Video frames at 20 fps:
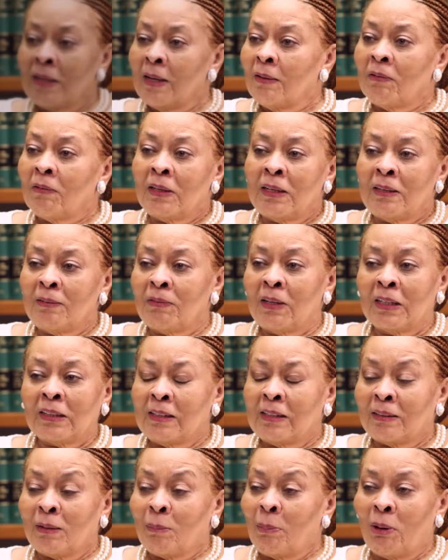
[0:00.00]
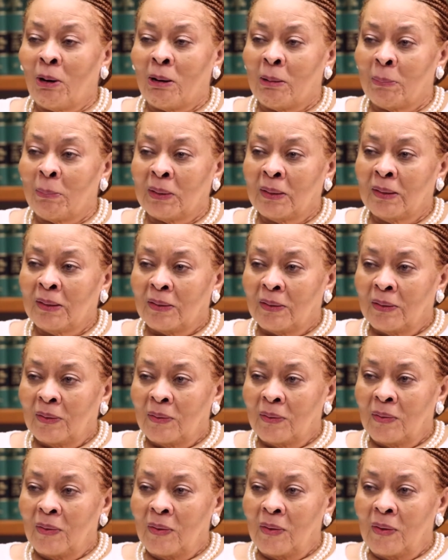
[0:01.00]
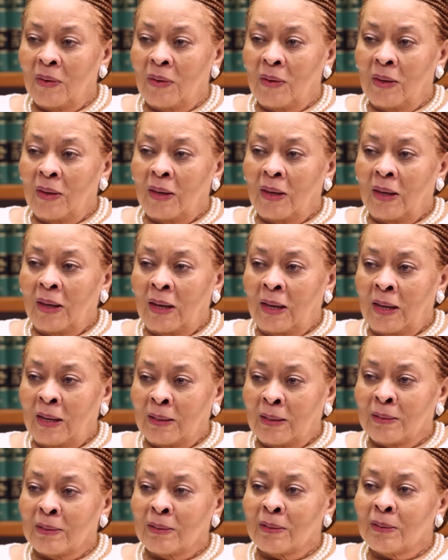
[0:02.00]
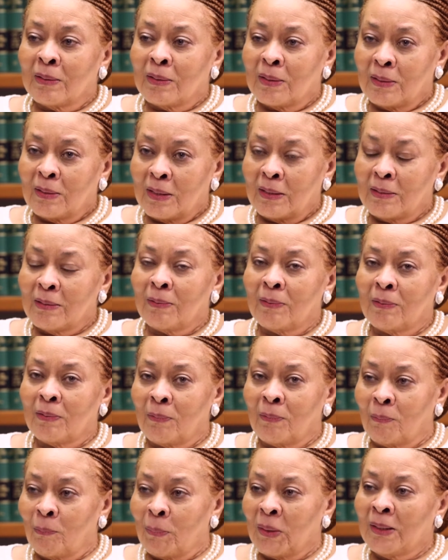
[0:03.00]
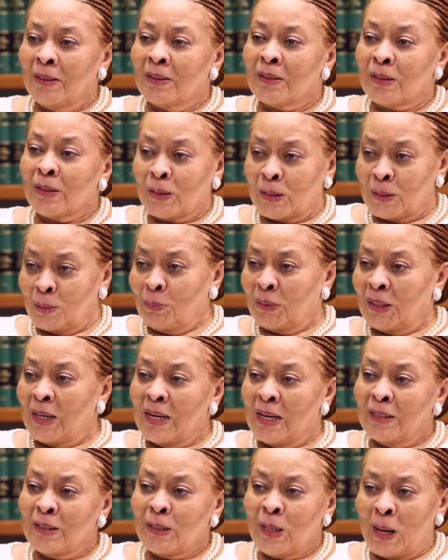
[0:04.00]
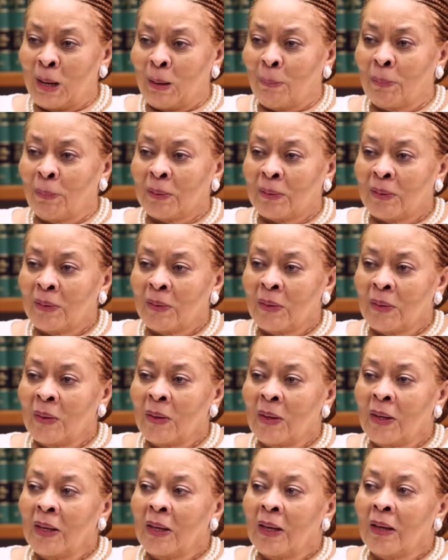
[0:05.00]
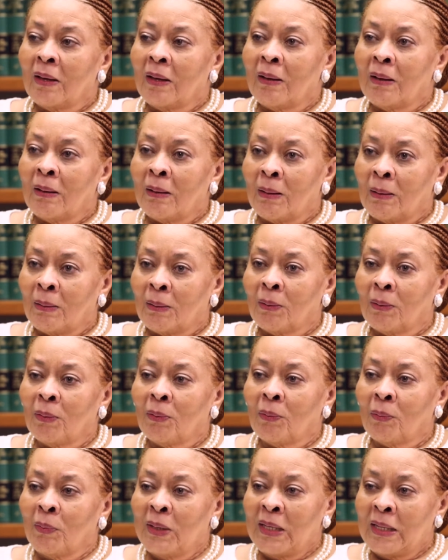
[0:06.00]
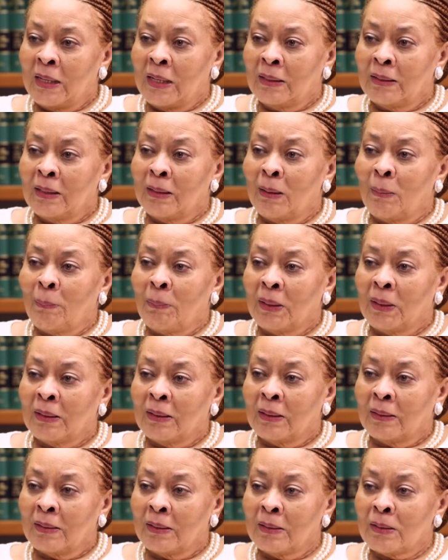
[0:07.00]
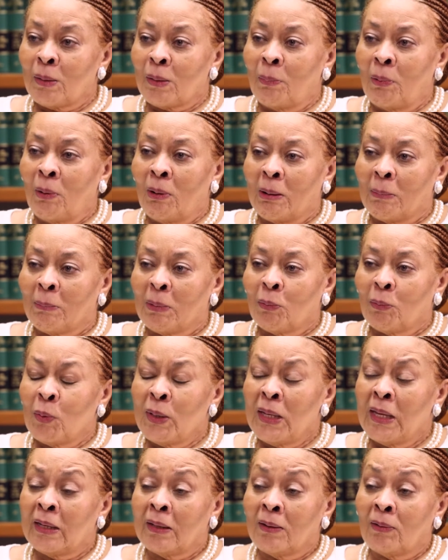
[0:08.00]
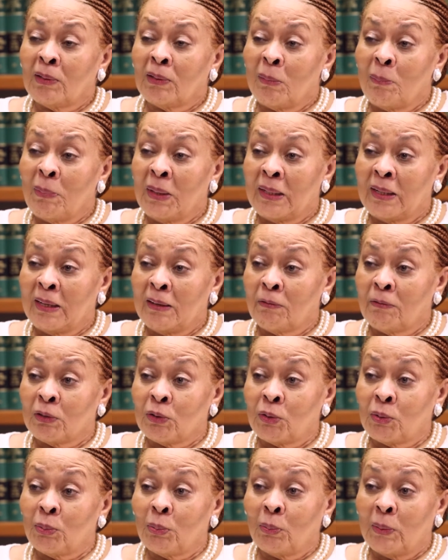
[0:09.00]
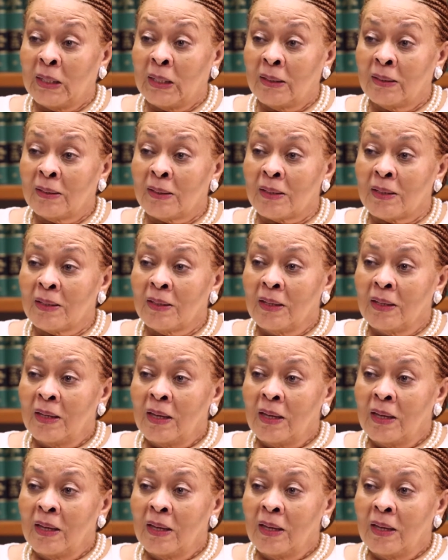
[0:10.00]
never lived in an apartment. And because some things happened, we ended up in this apartment. We had only been there for 2 weeks.